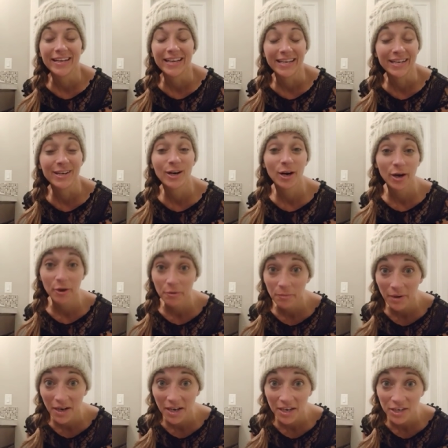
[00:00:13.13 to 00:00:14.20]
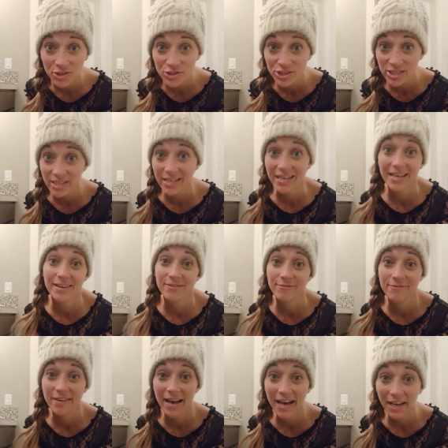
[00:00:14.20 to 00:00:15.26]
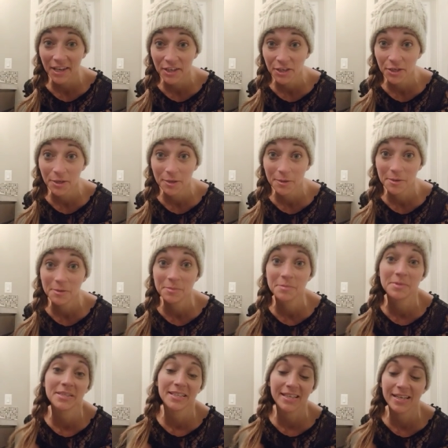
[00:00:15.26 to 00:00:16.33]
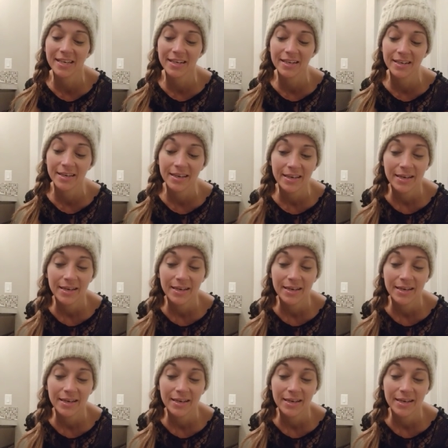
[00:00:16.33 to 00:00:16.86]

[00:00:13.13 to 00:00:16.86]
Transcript: a car wash and vacuumed and